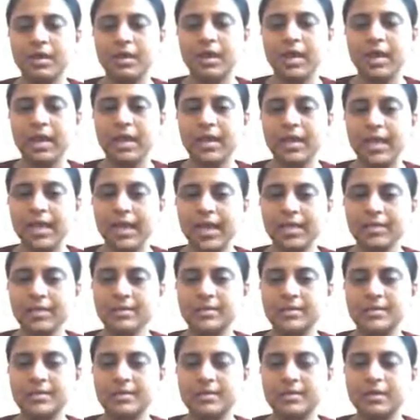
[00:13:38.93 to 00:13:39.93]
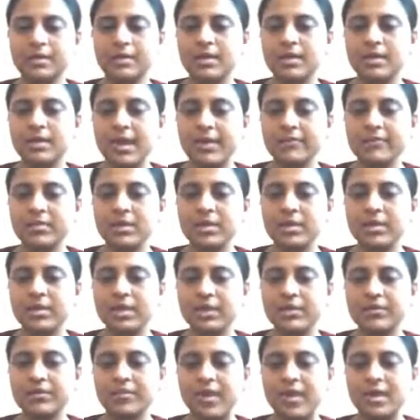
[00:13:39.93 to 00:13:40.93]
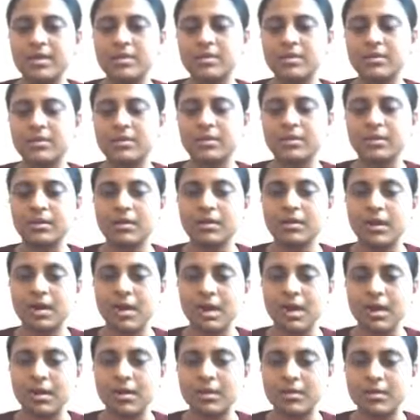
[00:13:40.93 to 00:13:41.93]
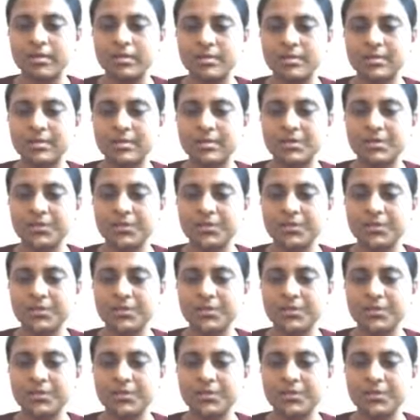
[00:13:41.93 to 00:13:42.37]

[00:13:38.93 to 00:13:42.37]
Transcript: and hence leveling effect occurs.